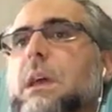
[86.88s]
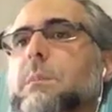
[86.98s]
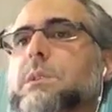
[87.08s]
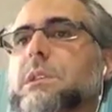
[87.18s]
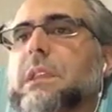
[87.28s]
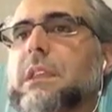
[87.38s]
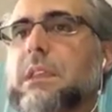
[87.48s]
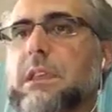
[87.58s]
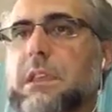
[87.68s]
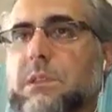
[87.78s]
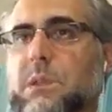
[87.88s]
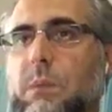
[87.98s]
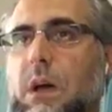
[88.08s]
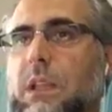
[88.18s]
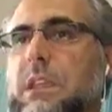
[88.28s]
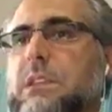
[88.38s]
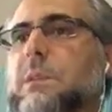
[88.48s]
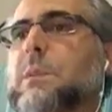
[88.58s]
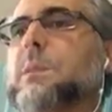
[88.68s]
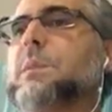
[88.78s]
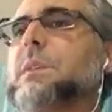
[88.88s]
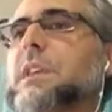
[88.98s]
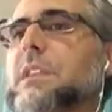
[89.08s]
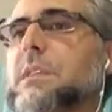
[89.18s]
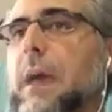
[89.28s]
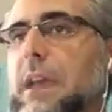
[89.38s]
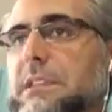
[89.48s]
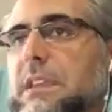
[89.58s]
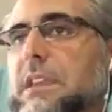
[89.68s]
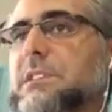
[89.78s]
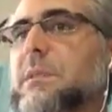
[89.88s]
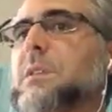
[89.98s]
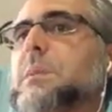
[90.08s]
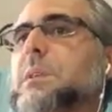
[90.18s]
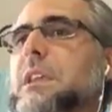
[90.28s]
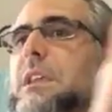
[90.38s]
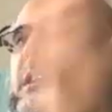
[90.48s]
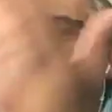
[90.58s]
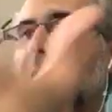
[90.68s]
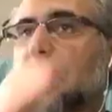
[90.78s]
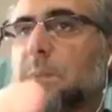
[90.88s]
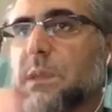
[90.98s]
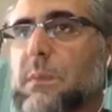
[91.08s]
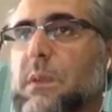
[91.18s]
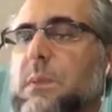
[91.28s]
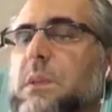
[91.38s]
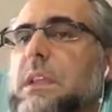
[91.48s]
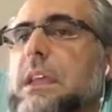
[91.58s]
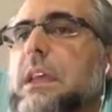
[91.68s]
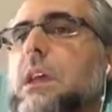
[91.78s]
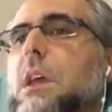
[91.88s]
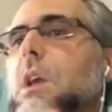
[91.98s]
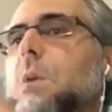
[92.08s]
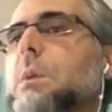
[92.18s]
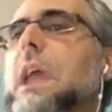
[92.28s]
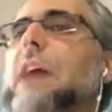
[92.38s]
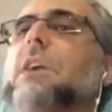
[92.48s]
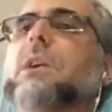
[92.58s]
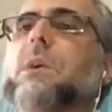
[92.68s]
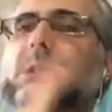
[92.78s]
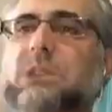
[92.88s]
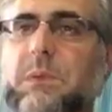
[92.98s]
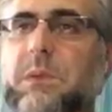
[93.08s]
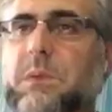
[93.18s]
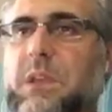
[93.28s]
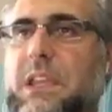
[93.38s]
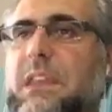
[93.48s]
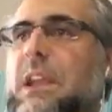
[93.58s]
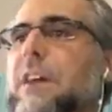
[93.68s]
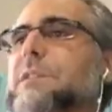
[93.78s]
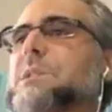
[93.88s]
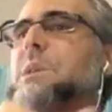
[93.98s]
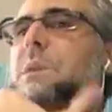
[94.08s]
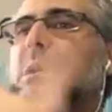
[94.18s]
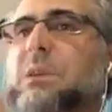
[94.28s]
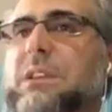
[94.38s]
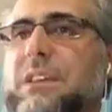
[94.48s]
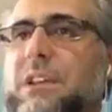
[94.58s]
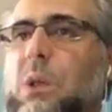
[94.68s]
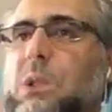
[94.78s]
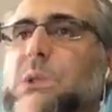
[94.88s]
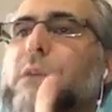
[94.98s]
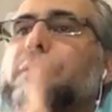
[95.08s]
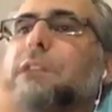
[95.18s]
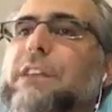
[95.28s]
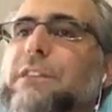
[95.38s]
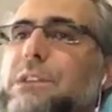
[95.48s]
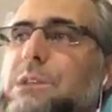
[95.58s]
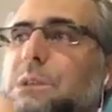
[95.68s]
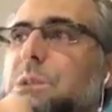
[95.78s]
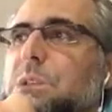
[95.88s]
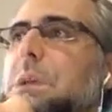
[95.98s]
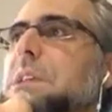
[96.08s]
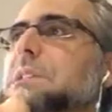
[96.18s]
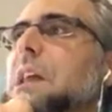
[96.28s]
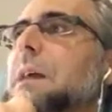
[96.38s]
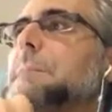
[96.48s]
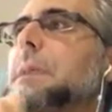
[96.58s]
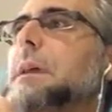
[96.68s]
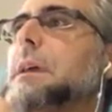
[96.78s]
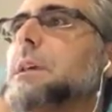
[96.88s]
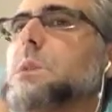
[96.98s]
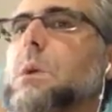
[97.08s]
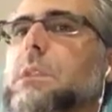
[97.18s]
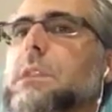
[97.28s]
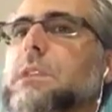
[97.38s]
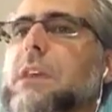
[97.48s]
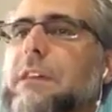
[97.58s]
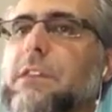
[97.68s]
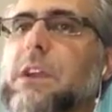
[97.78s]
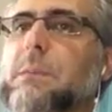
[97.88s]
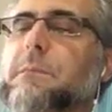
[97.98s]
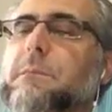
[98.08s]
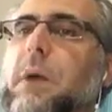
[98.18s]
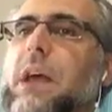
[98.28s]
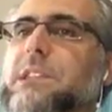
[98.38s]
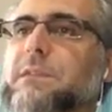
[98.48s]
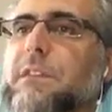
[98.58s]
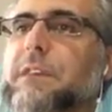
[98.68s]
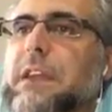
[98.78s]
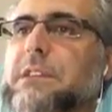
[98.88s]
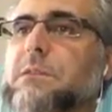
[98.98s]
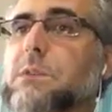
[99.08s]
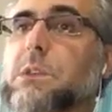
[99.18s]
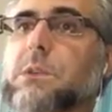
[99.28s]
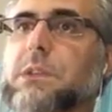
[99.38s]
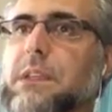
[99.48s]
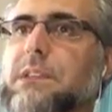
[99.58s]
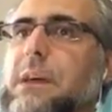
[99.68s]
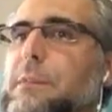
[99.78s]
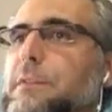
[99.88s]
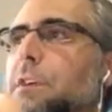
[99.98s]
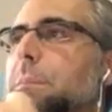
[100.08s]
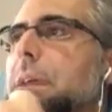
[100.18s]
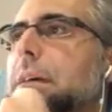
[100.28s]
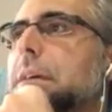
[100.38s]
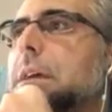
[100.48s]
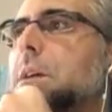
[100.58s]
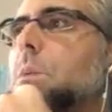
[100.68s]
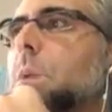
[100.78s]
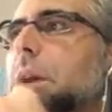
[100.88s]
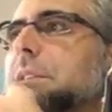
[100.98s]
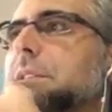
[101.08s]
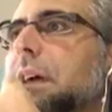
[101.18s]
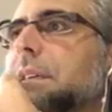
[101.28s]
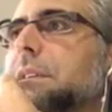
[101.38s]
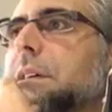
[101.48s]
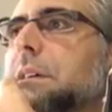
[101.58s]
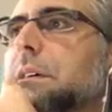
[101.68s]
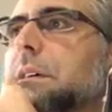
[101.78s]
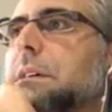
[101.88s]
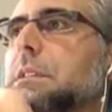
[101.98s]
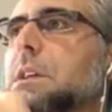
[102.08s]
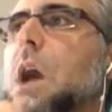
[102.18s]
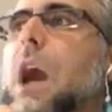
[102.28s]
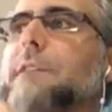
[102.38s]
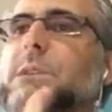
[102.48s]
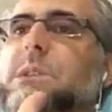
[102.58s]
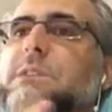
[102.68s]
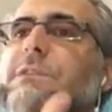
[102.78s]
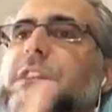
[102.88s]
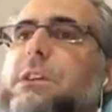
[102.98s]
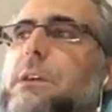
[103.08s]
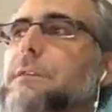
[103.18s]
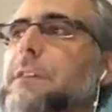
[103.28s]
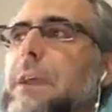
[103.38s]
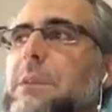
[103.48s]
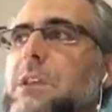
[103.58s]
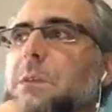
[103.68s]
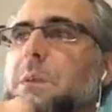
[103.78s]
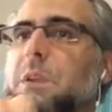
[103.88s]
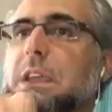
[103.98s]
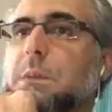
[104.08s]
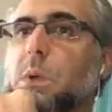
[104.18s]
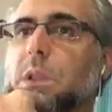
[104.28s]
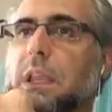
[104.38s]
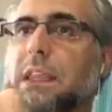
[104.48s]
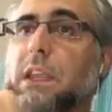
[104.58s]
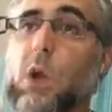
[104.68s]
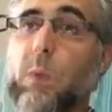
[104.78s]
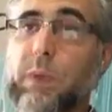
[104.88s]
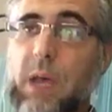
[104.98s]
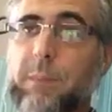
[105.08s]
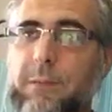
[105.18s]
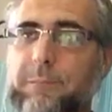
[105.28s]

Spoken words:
But just like the Somali sub-community, the Pakistani sub-community, the Arab sub-community, we have our own sub-community that offers our own cultural flavor to Islam. So this will have very positive effects in reducing Islamophobia. One is that the convert sphere of family and community are more likely to open up